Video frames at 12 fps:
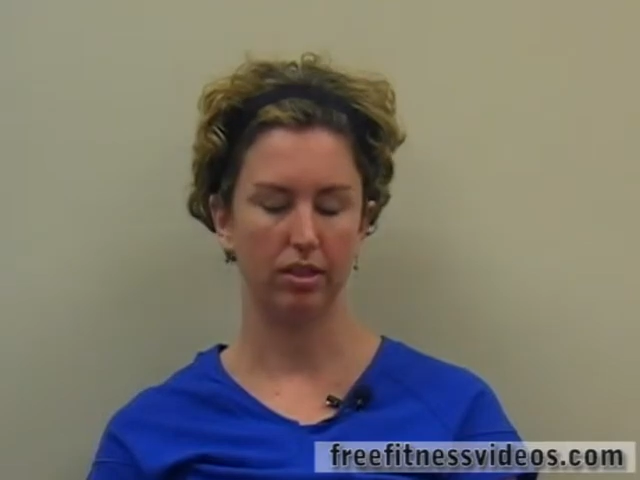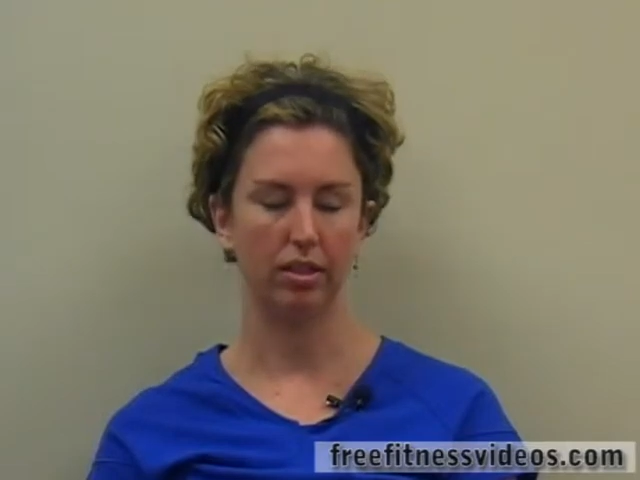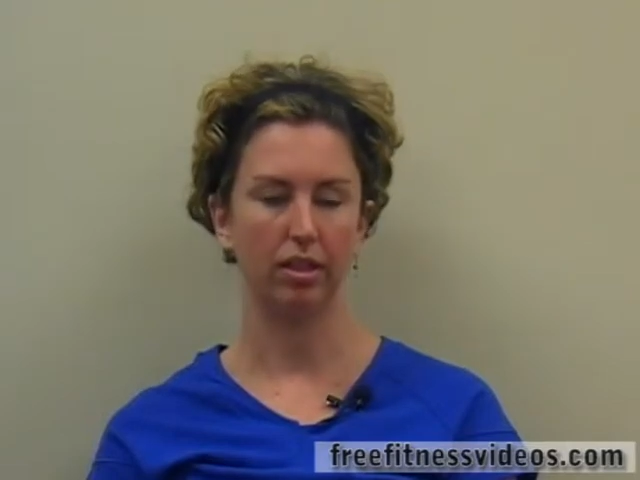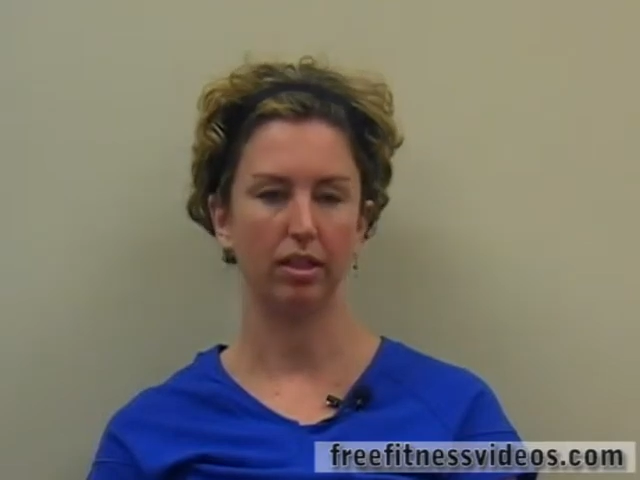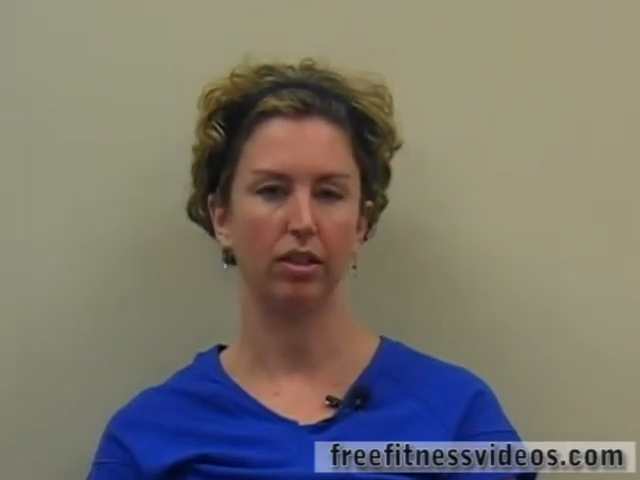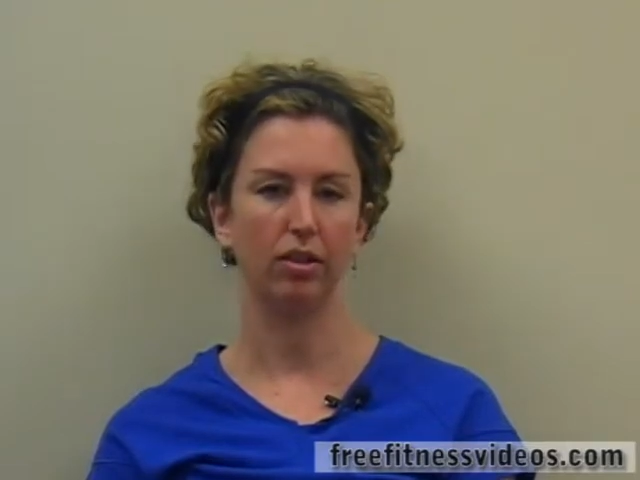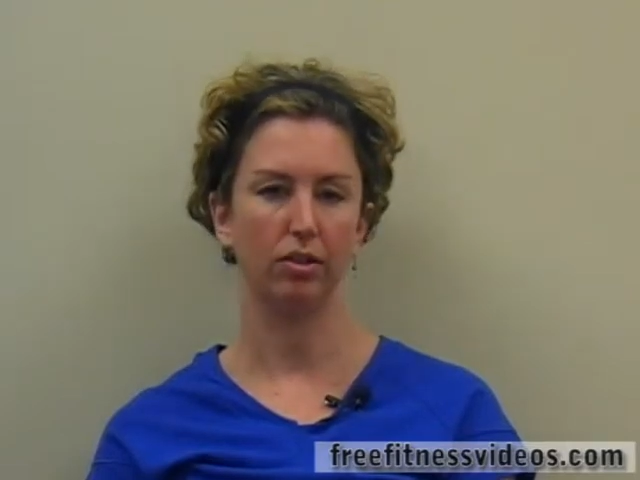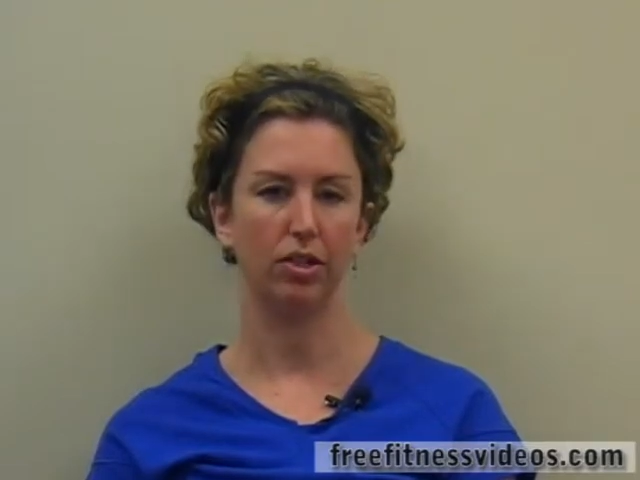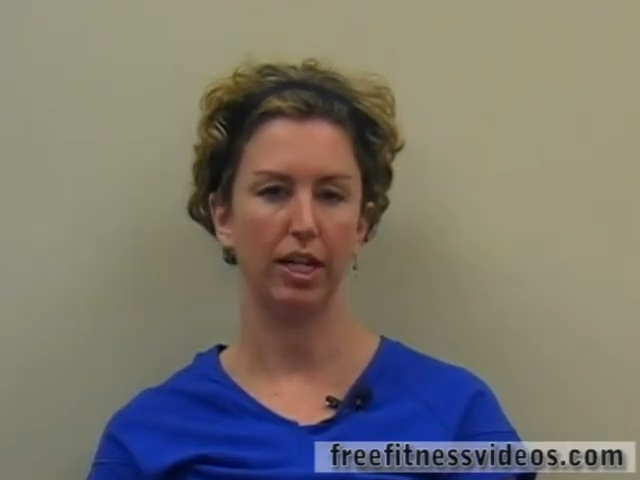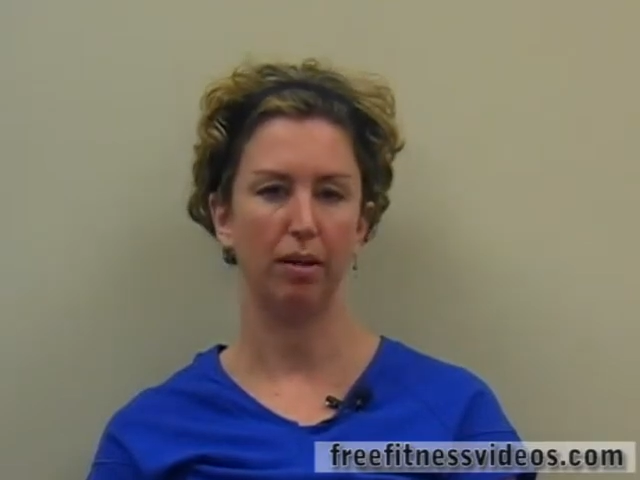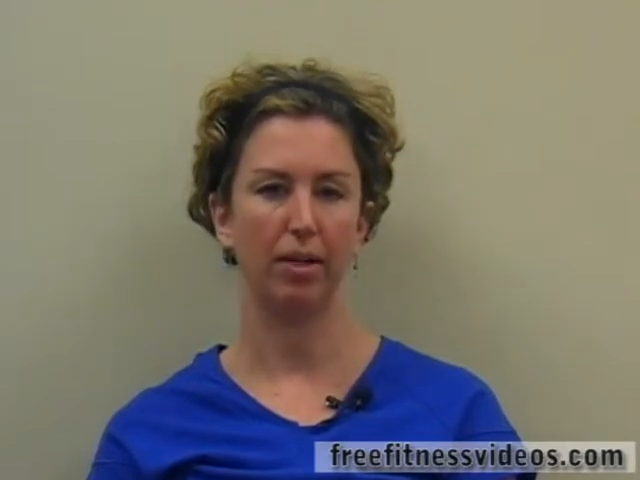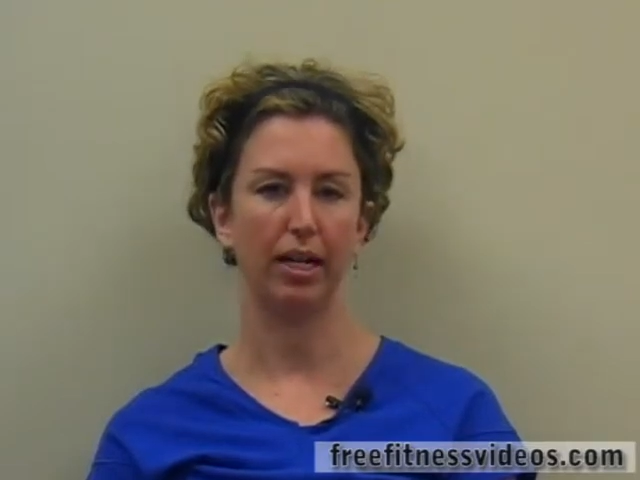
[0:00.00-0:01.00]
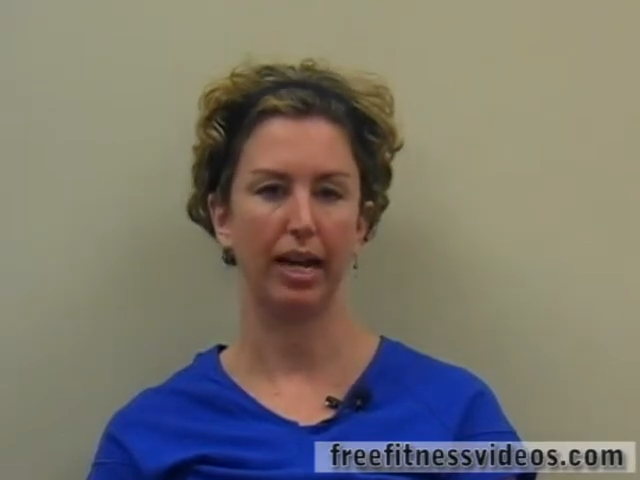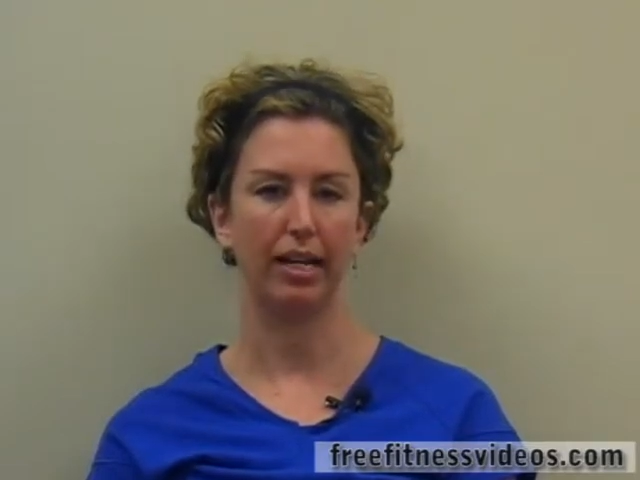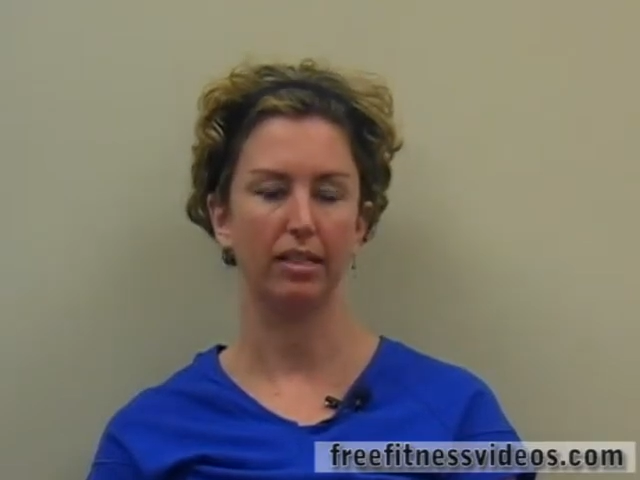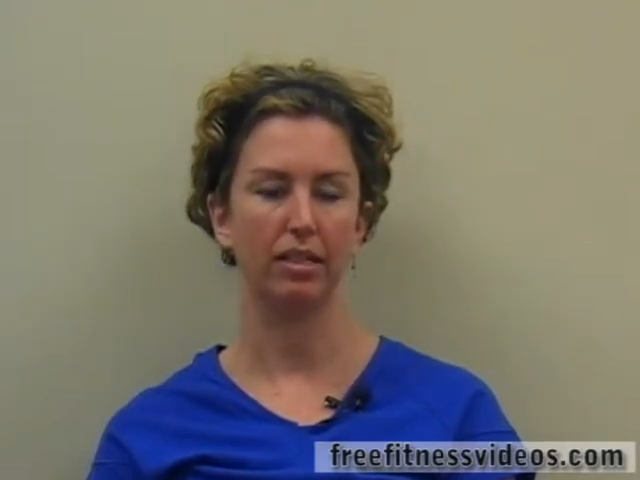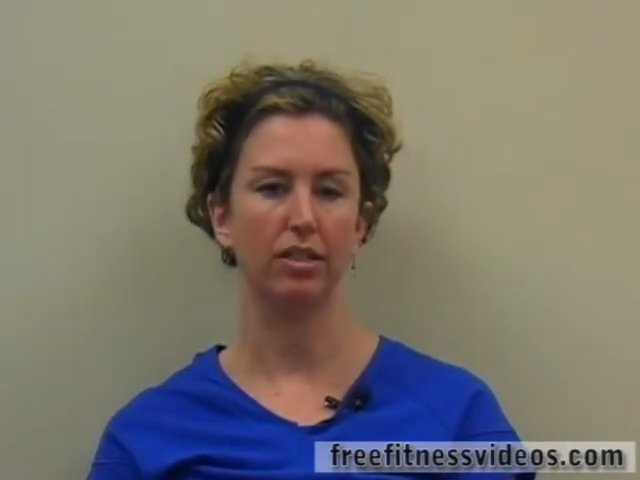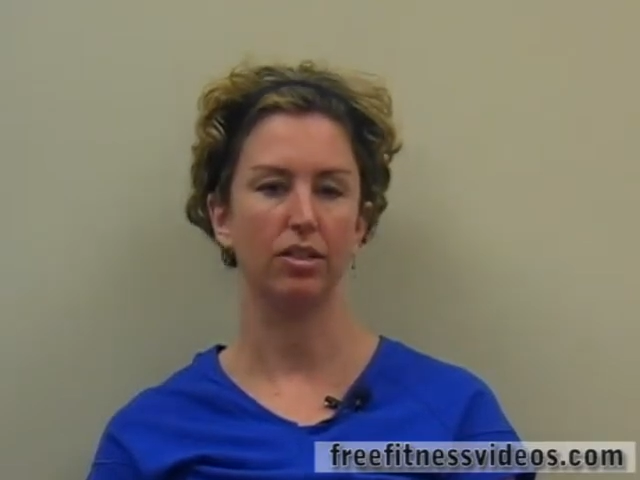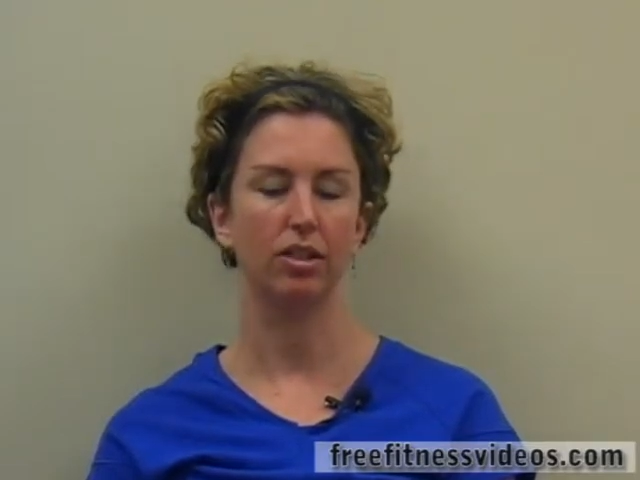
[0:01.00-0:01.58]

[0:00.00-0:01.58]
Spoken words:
the glutamic acid.